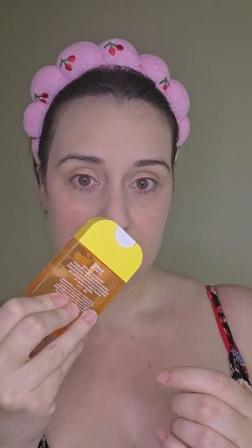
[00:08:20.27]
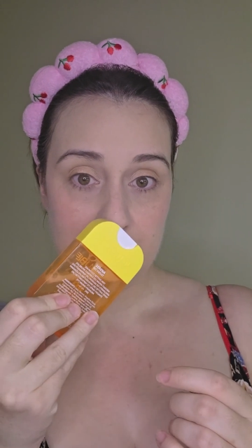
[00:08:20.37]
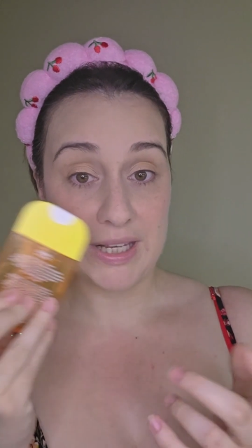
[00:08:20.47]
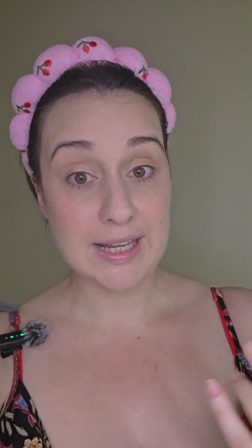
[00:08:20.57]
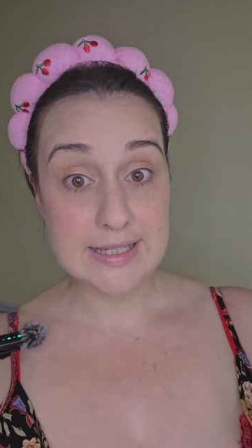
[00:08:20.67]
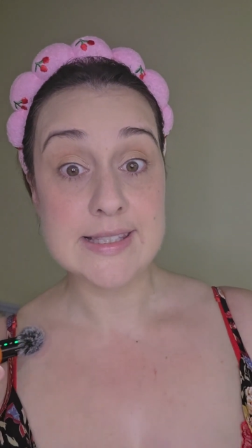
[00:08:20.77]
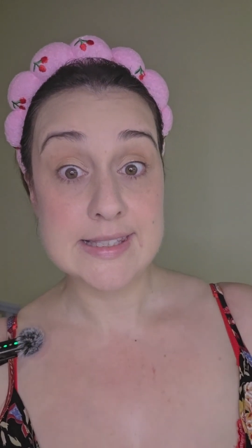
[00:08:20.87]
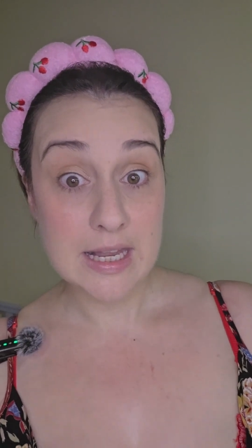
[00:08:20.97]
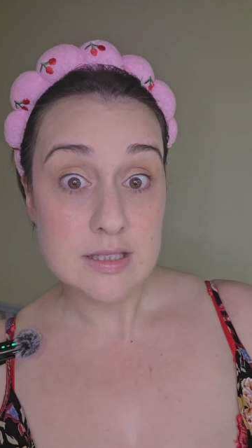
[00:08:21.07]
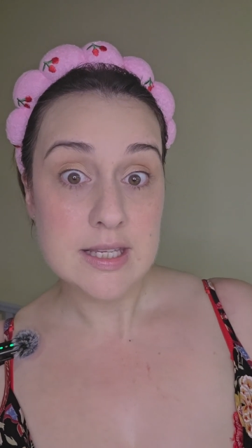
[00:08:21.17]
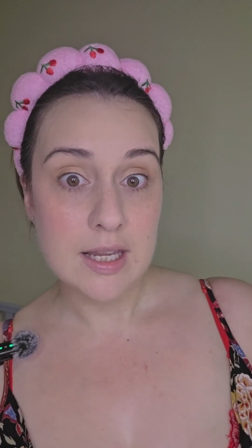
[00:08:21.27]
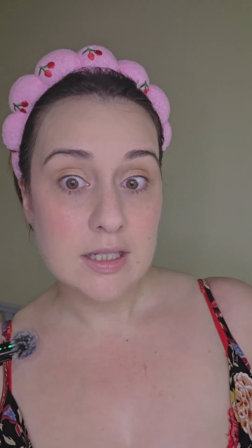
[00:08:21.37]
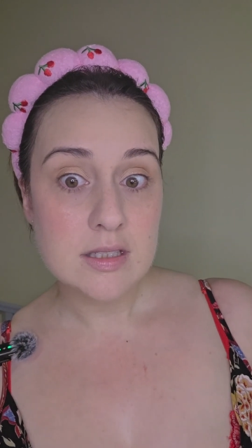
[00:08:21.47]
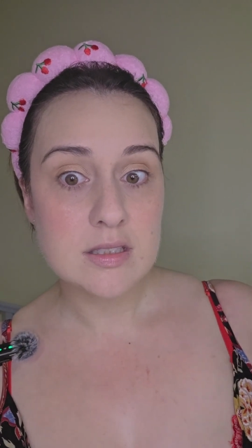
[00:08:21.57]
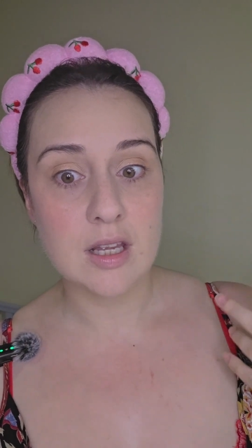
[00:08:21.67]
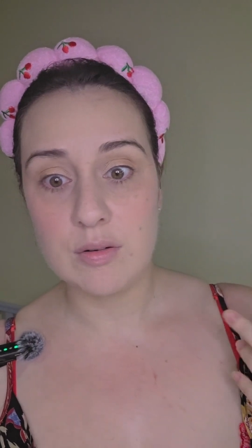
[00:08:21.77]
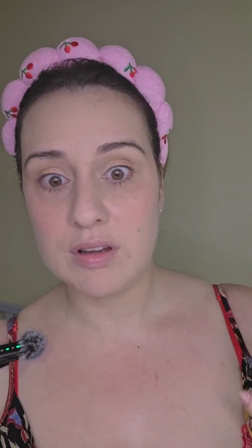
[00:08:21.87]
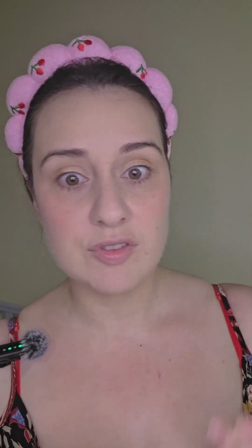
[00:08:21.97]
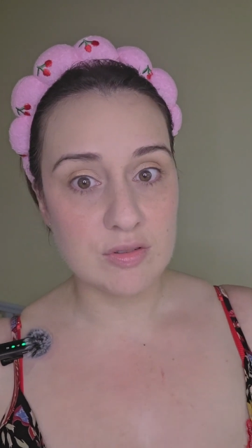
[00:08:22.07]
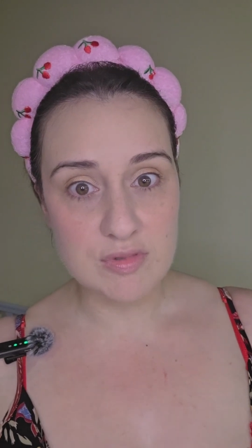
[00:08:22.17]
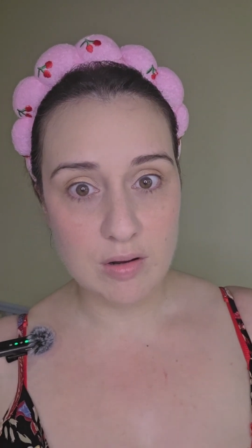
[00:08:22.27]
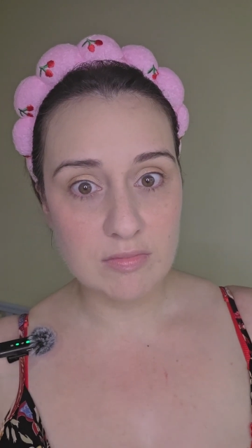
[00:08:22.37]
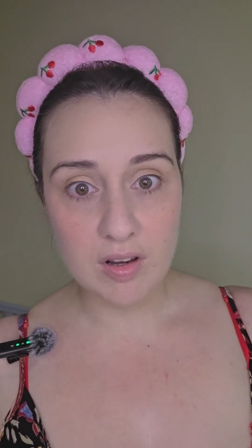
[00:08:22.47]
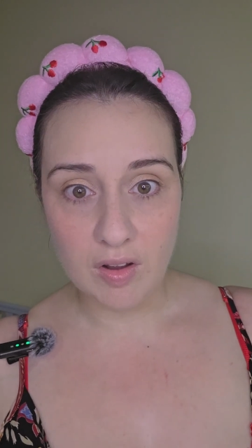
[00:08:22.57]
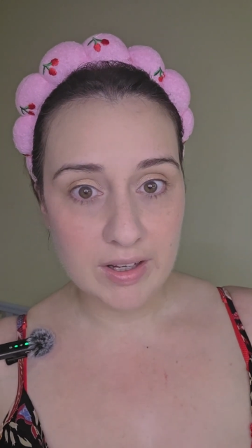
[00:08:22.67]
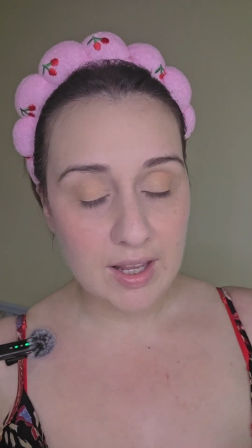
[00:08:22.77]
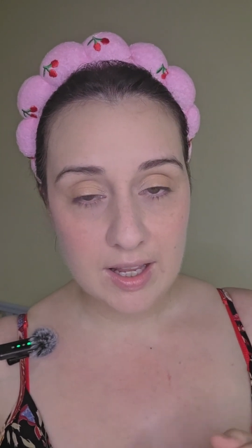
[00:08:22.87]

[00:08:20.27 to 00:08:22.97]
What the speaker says: but it is scented. So if you don't like